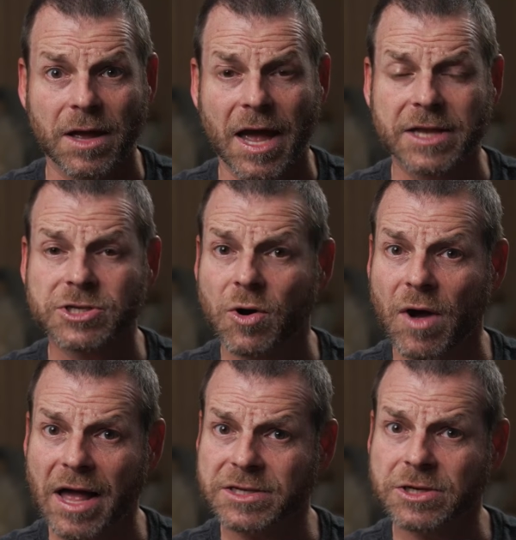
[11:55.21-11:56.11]
And so
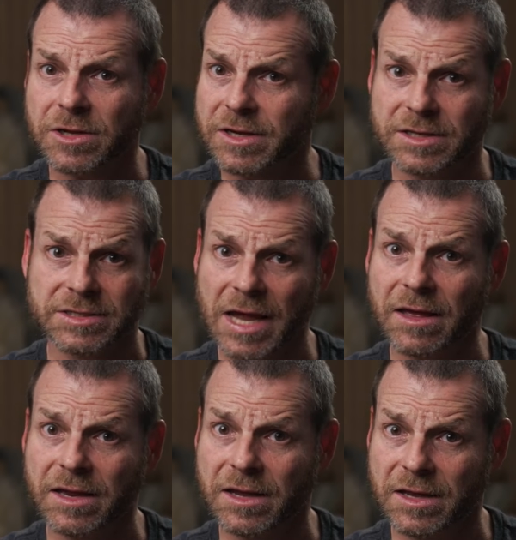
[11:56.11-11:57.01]
as you look at this, yeah,
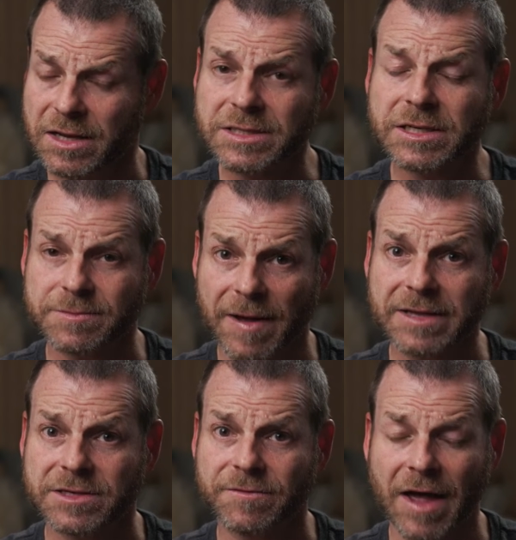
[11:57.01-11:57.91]
it is
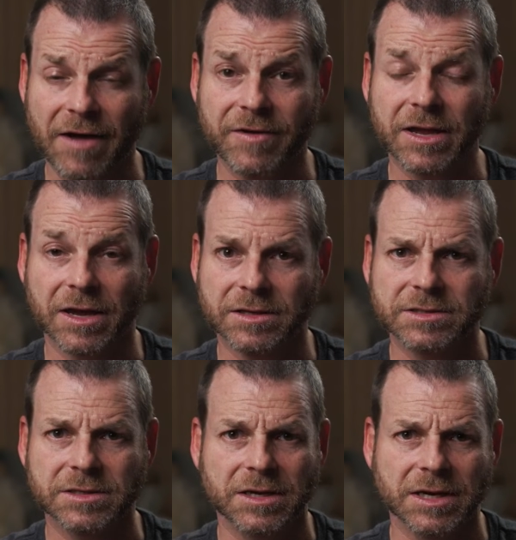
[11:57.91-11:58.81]
expensive having
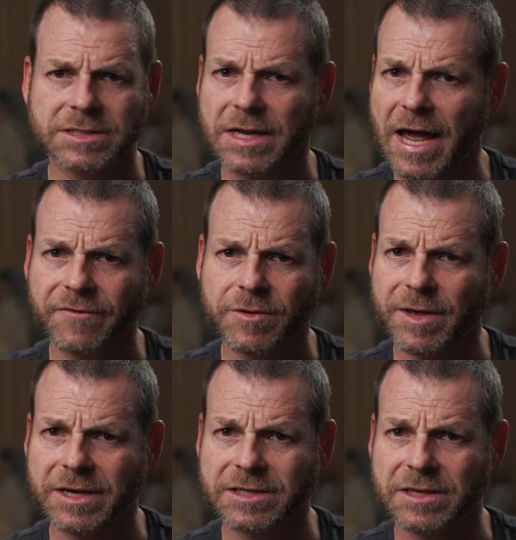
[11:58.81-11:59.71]
kids. It doesn't have to
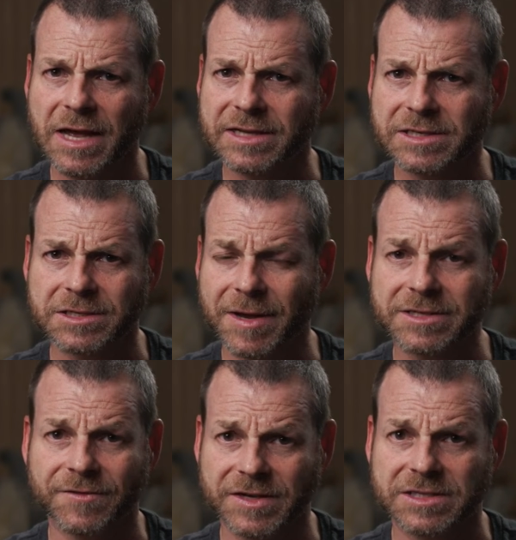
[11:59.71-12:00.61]
be as
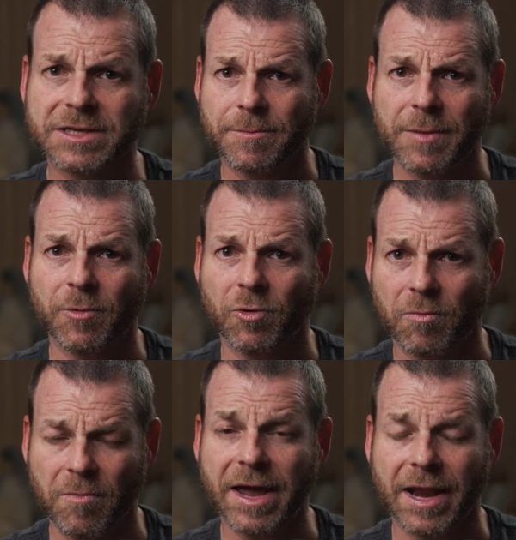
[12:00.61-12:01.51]
expensive as people
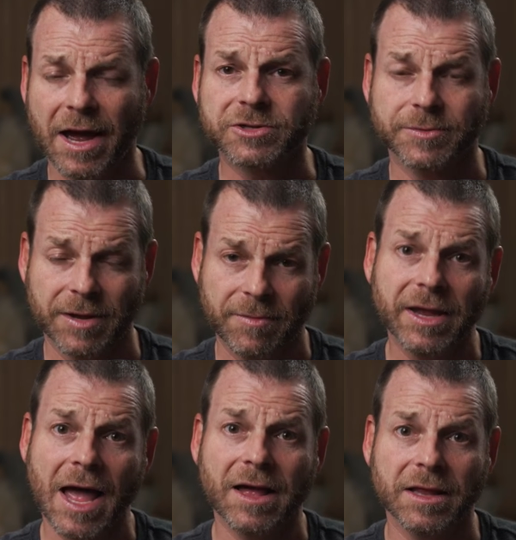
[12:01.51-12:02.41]
make it out to be.
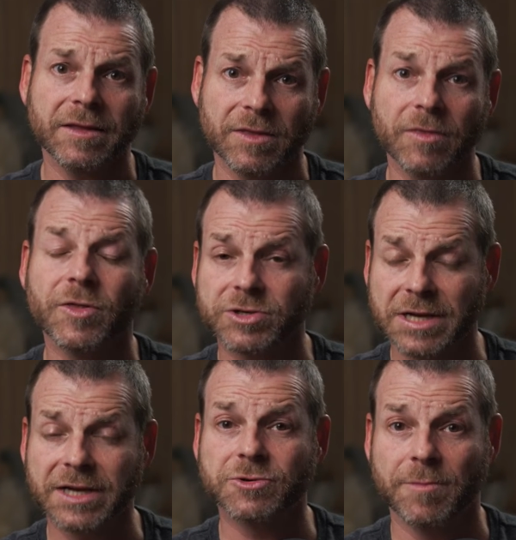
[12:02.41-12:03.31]
But yeah, there's
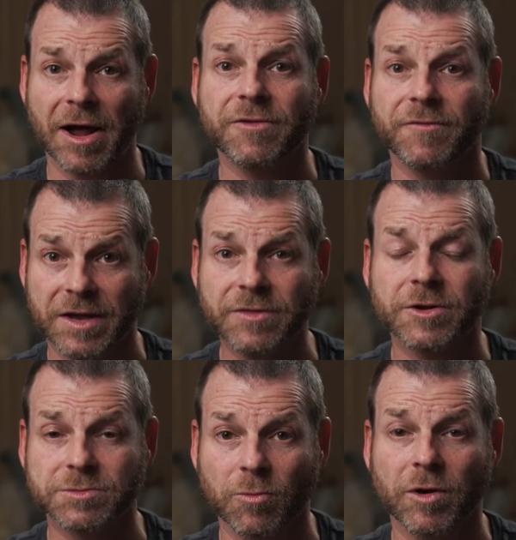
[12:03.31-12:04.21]
an extra mouth to feed.
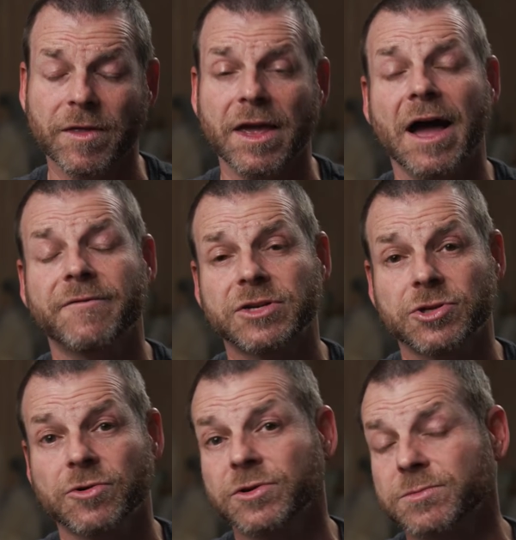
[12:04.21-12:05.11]
There's more that you have to
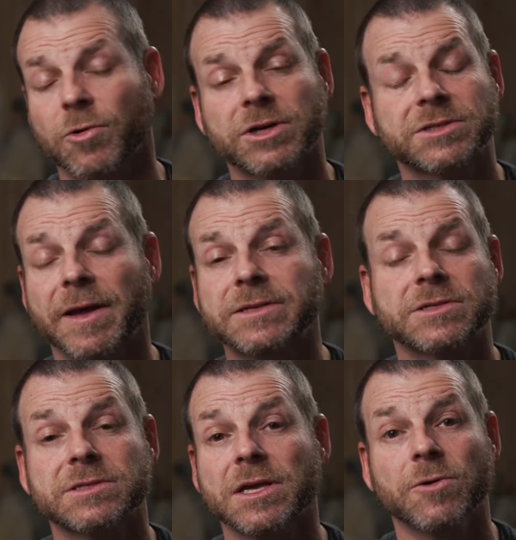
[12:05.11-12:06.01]
do. There's more
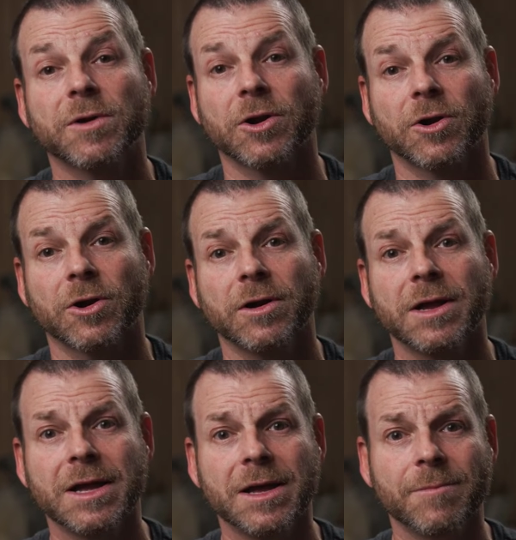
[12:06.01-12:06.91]
expenses that you incur.
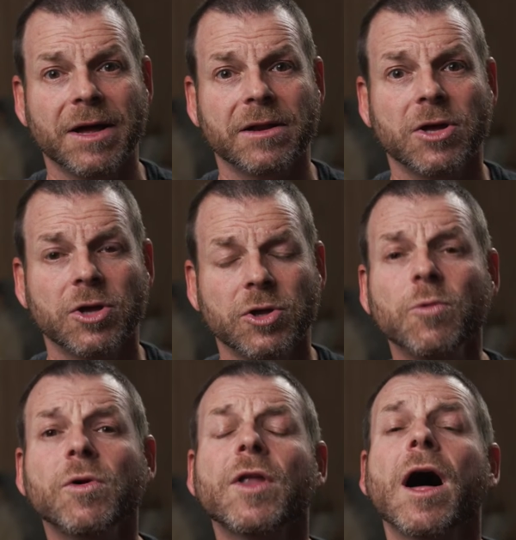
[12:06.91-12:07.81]
But you
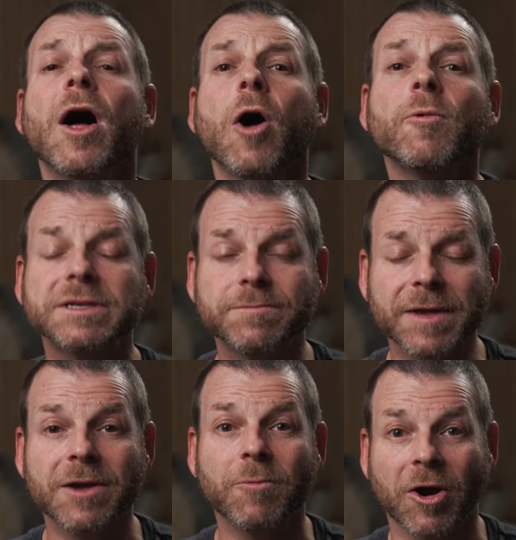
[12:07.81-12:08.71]
will not always
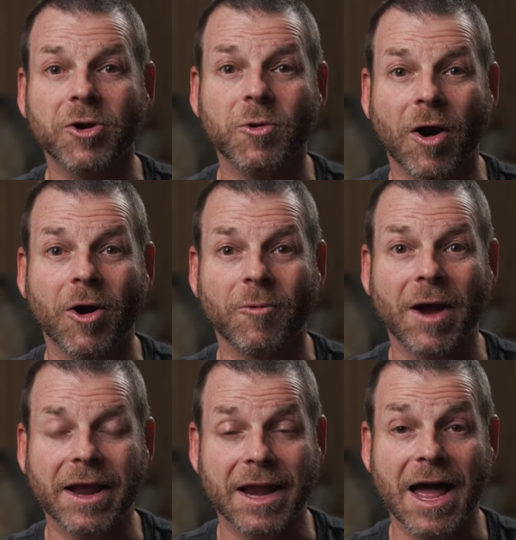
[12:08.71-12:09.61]
be where you are
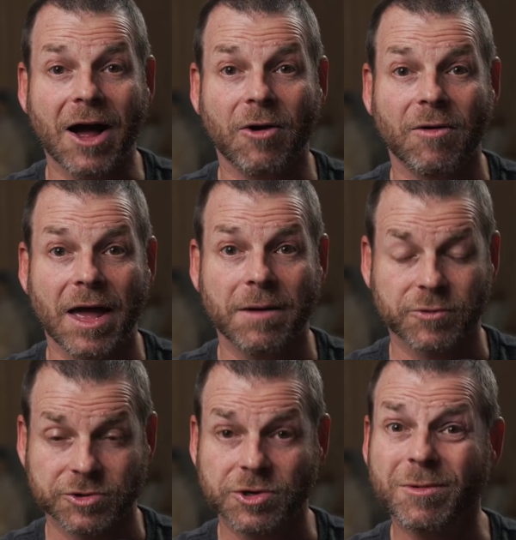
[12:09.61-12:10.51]
right now. And
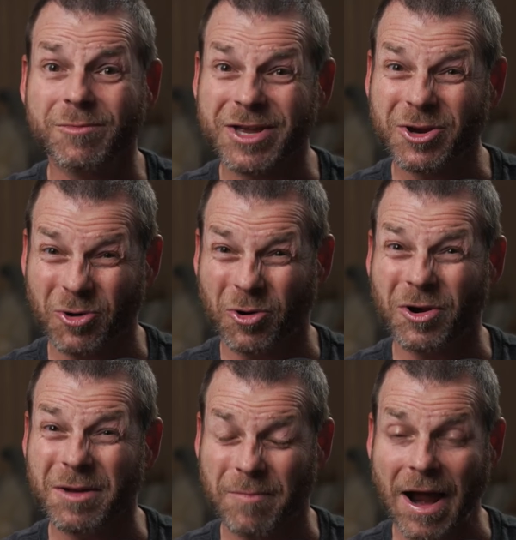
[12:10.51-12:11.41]
presumably your
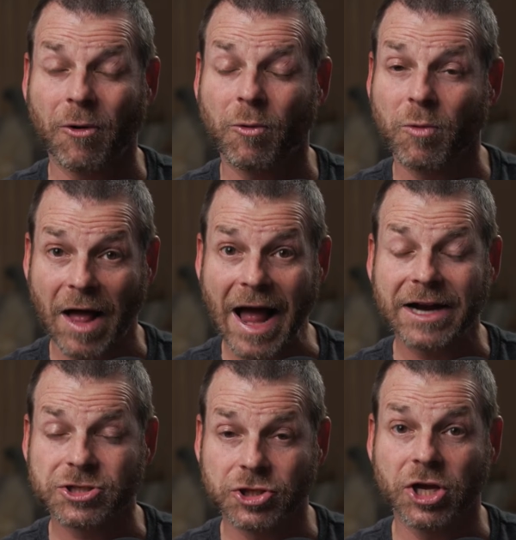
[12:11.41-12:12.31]
earning power will
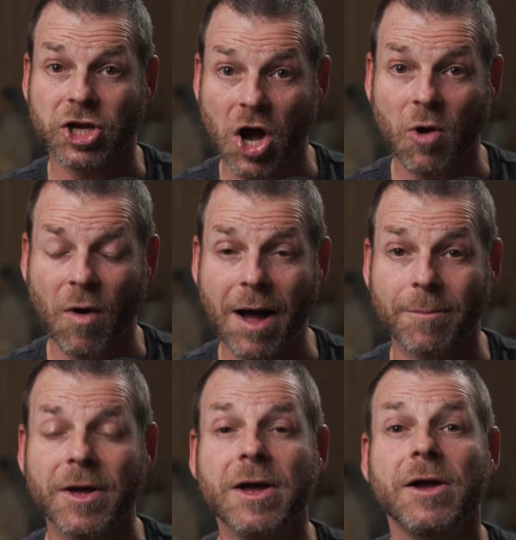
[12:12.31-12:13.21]
actually go
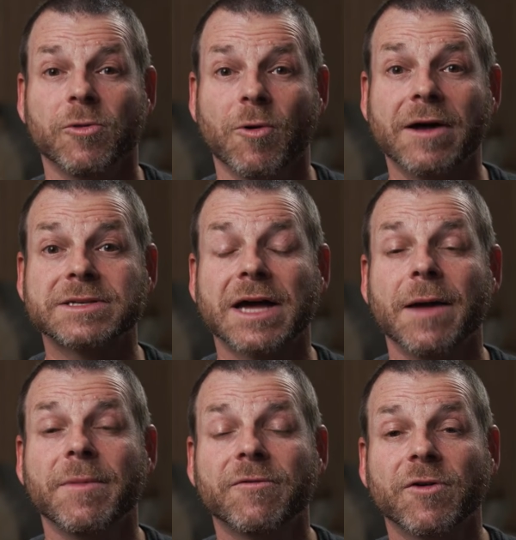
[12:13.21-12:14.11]
up throughout
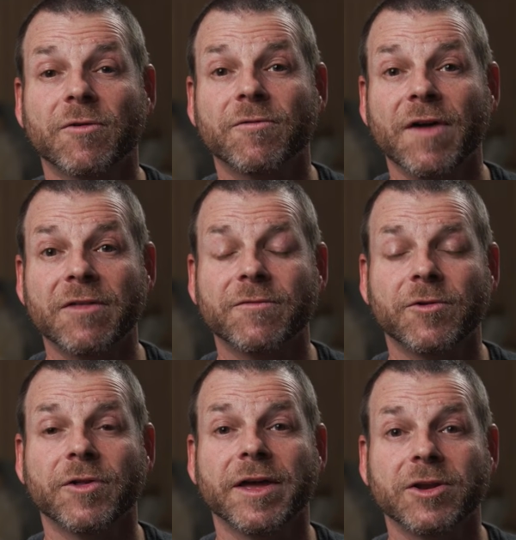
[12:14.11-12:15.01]
time if you're
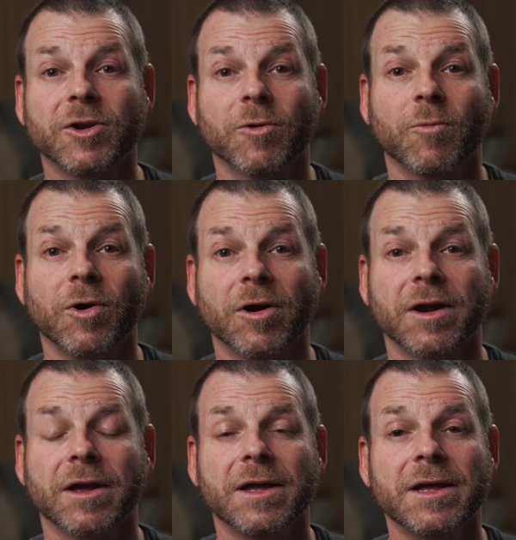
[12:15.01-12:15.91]
faithful in your work.